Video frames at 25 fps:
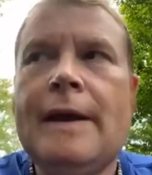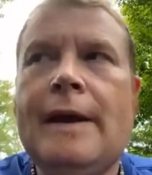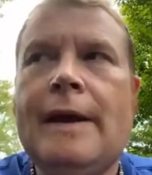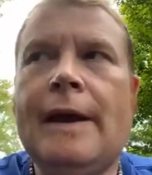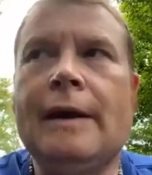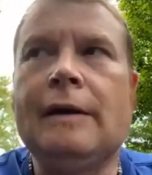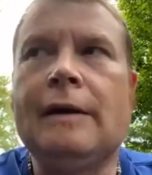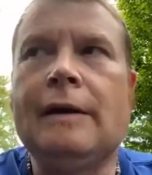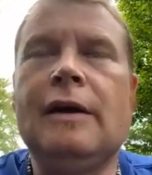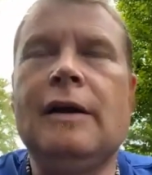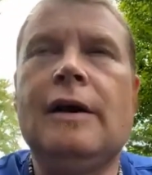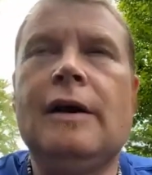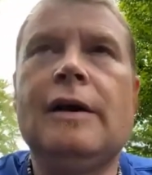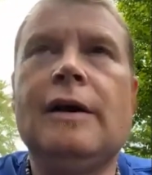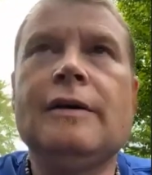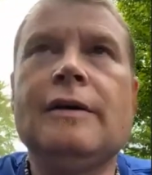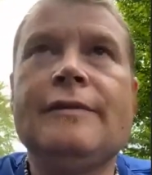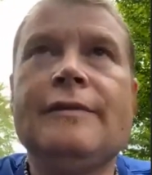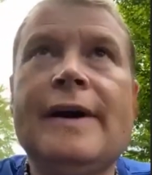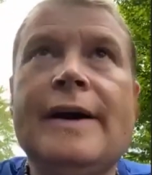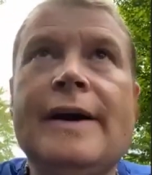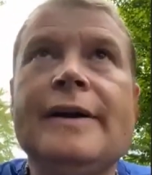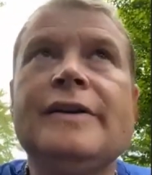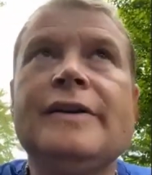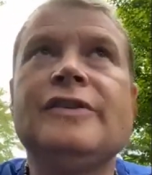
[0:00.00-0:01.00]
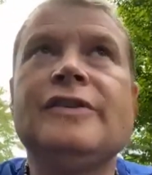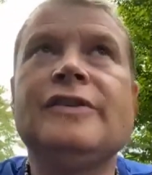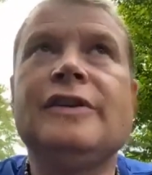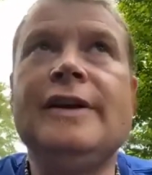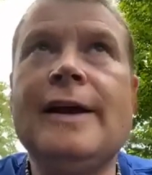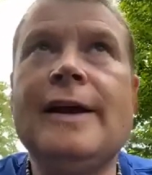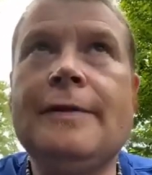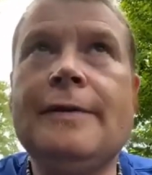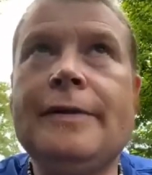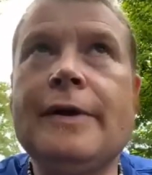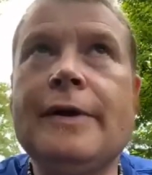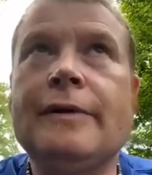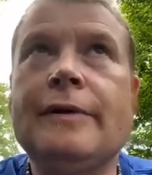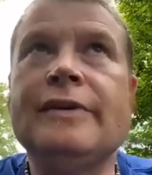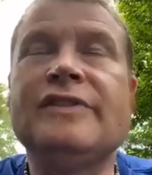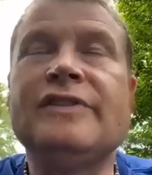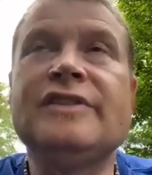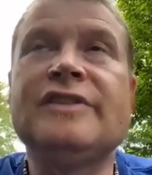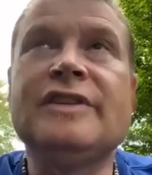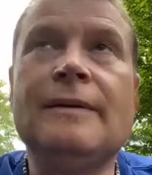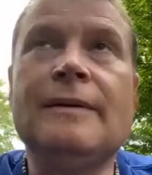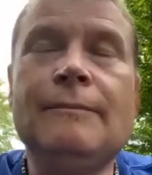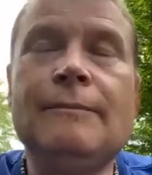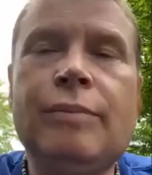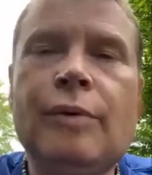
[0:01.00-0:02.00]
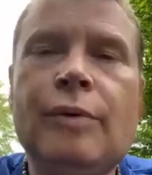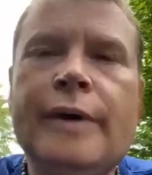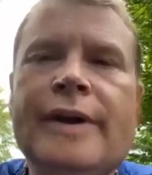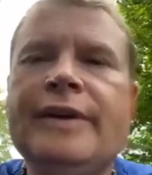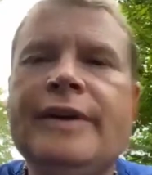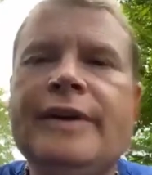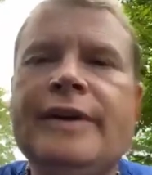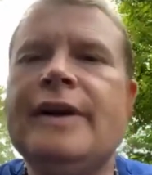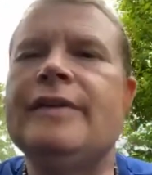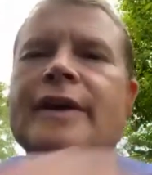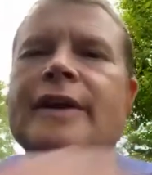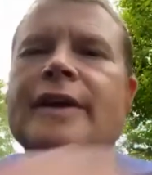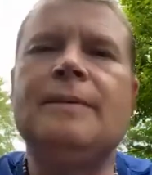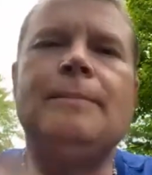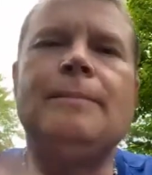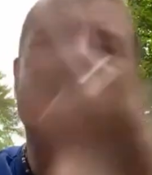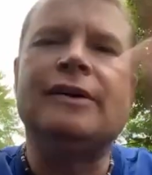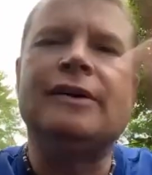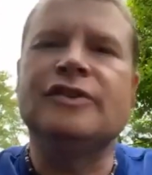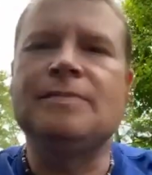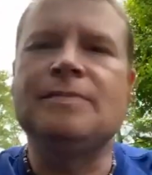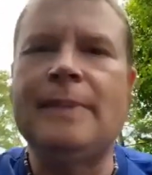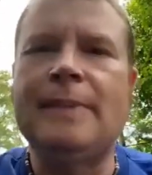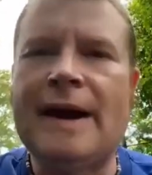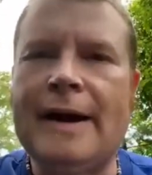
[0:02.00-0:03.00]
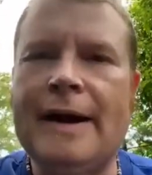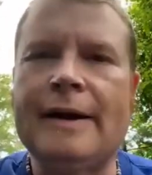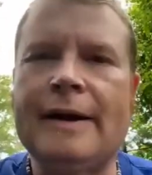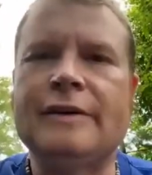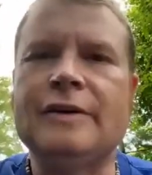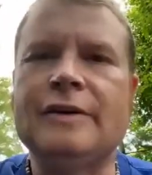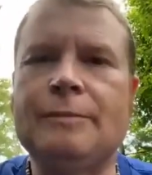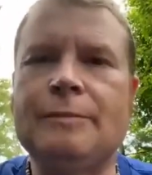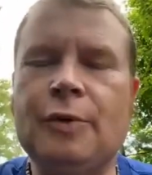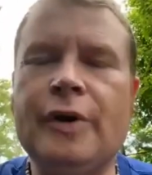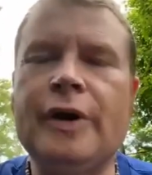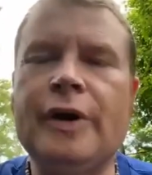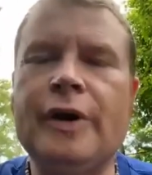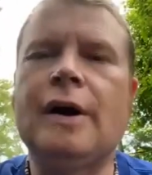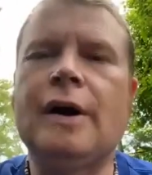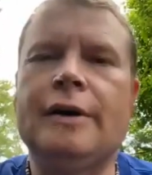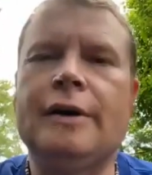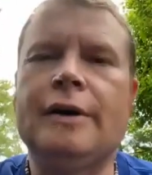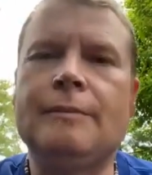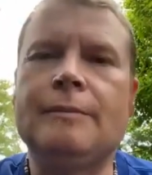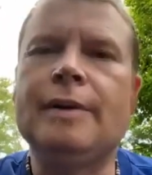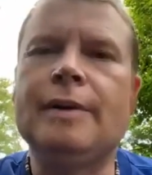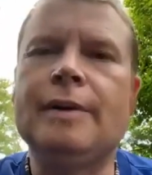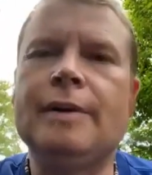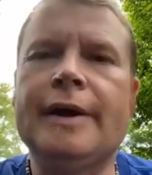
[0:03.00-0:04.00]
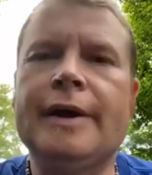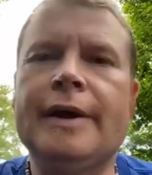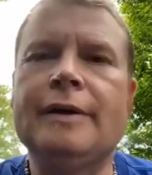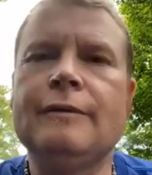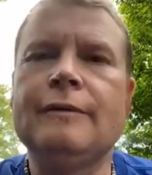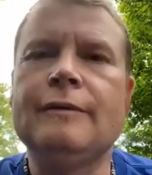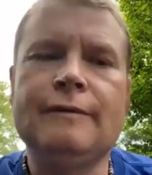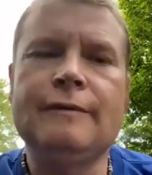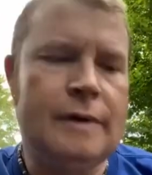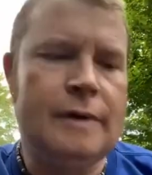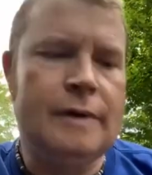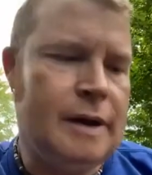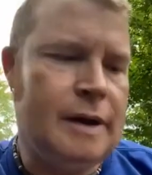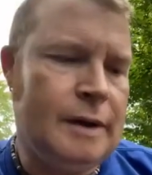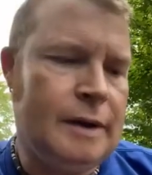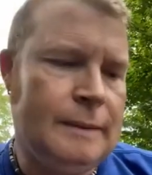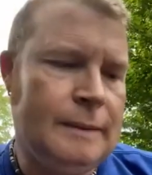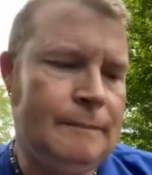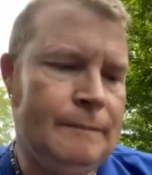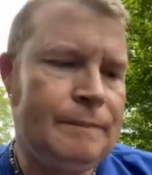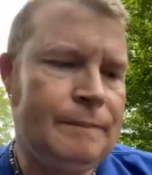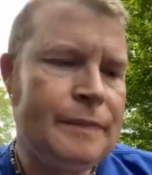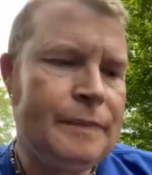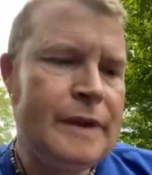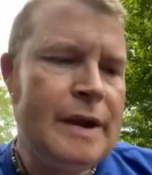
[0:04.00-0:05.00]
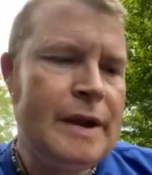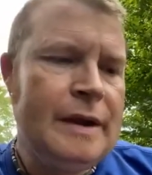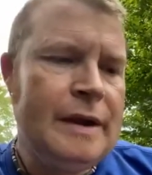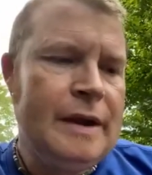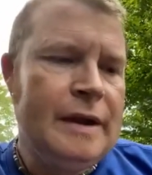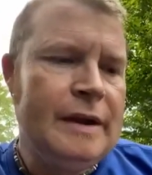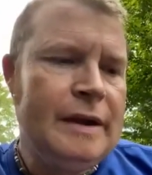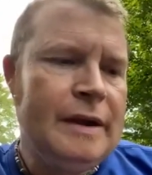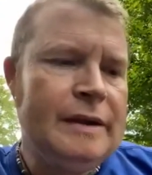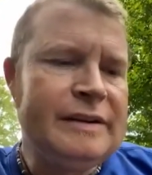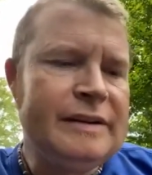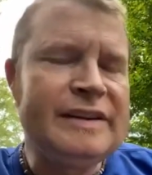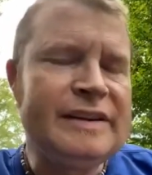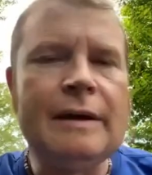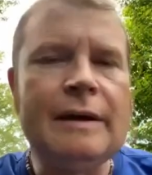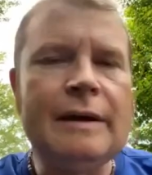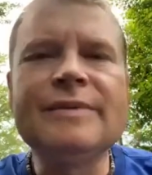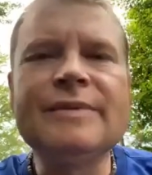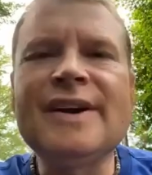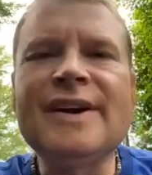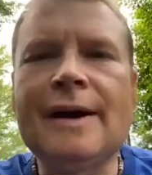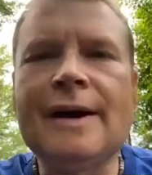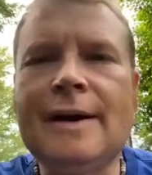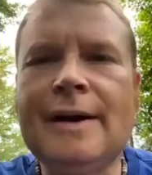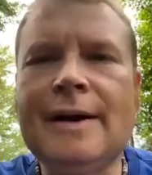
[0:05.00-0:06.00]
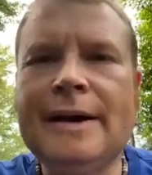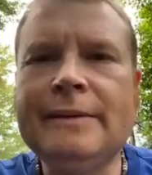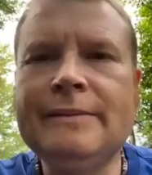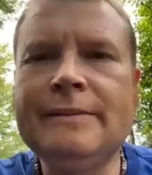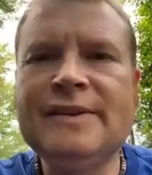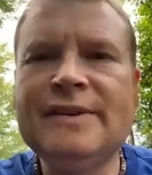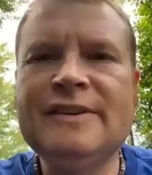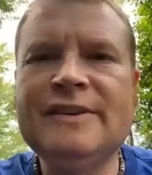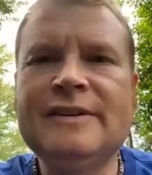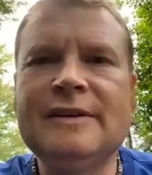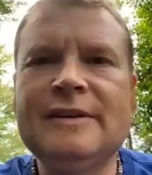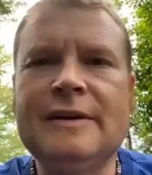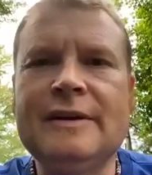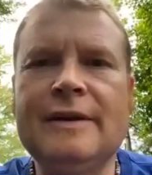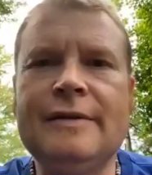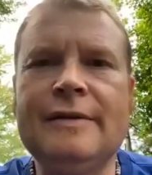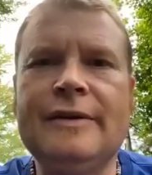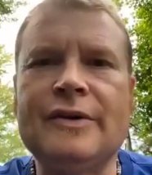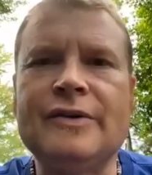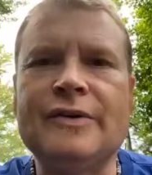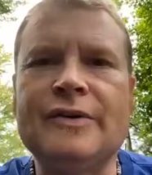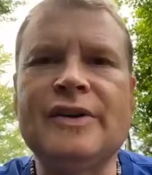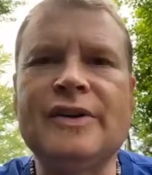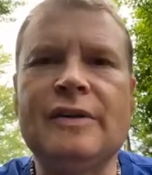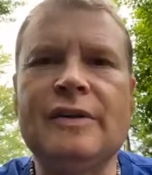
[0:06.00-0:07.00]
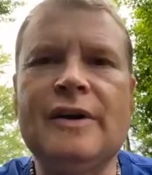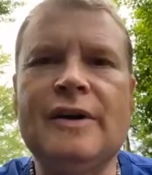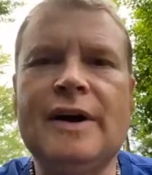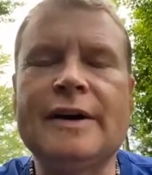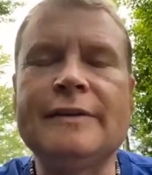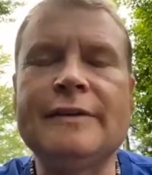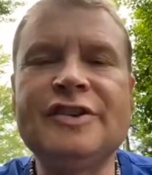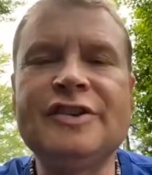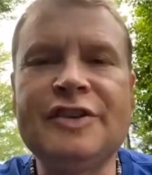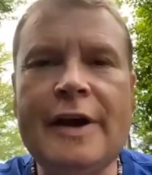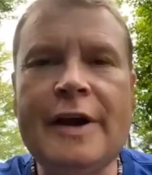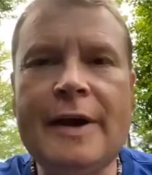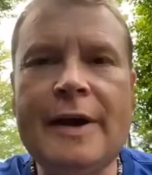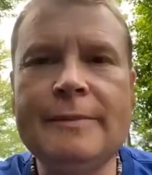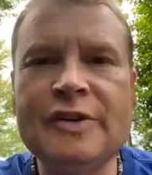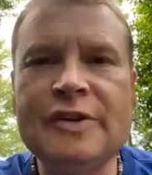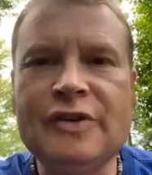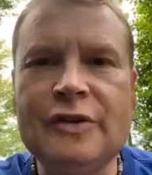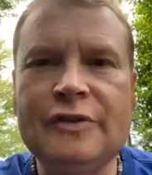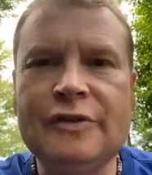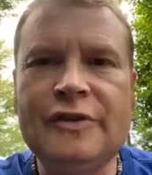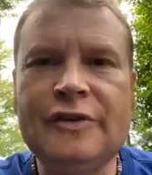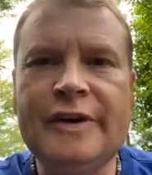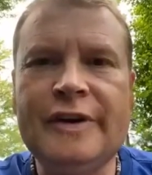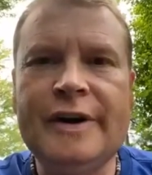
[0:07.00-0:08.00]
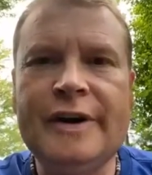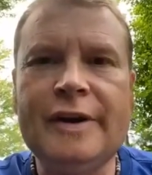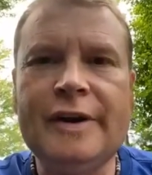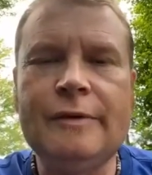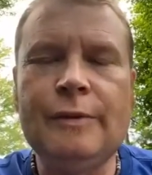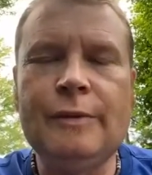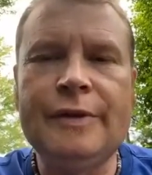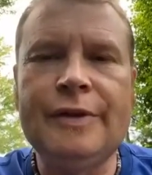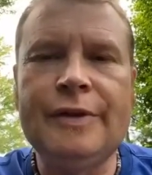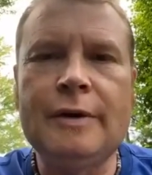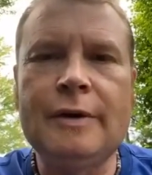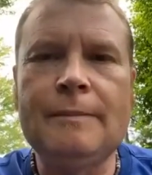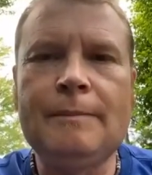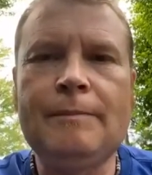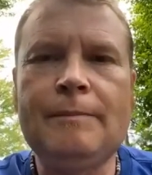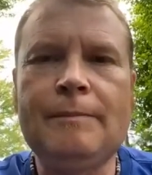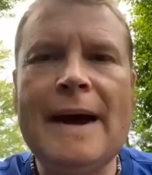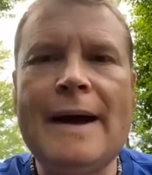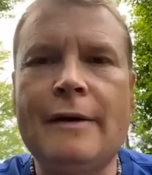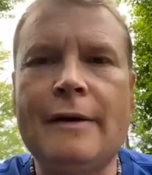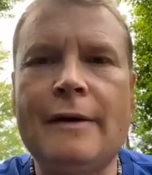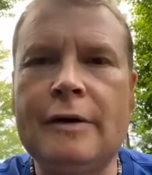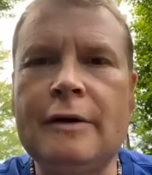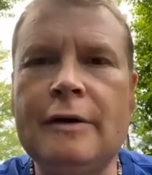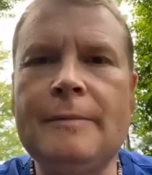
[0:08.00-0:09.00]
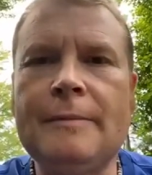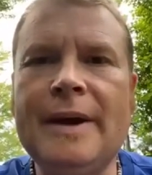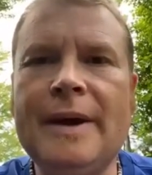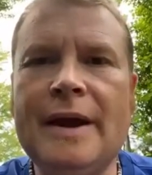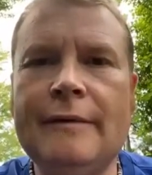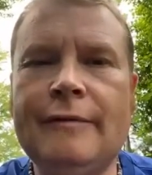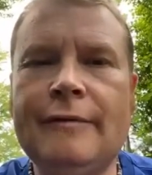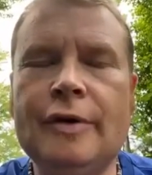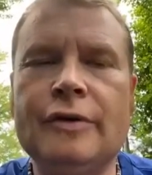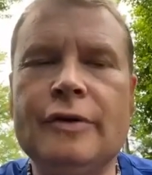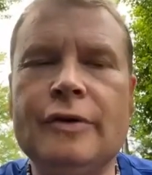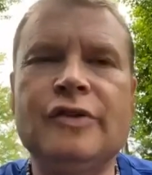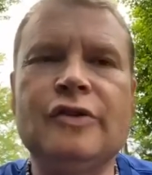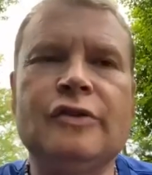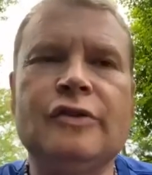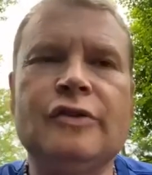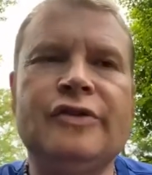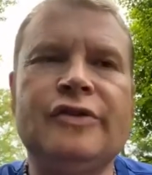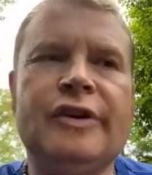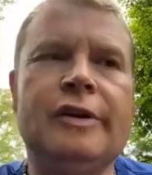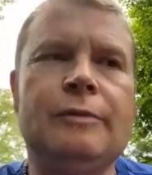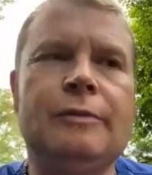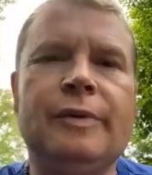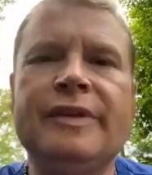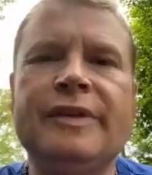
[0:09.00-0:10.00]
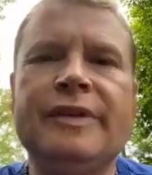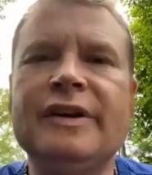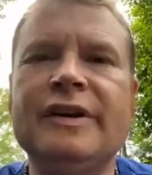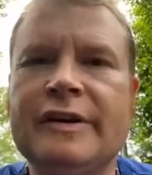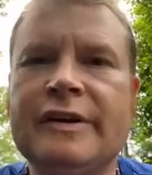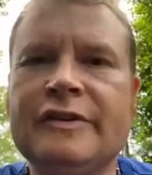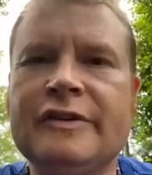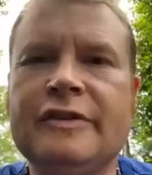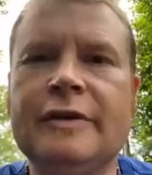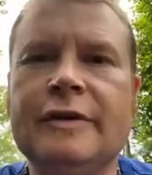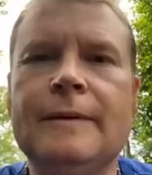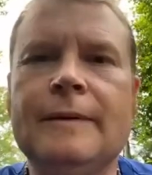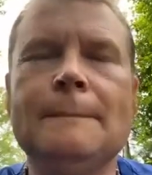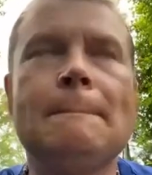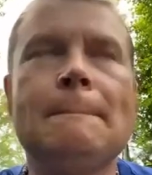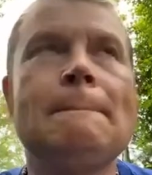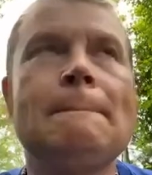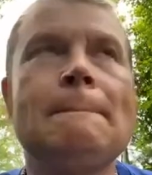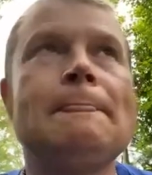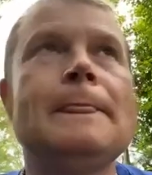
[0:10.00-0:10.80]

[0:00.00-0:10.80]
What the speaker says: And a lot of addicts get there at some point and then bounce back to pre-contemplative. Sometimes there's a lot of shame associated with their pattern of behavior associated with addiction.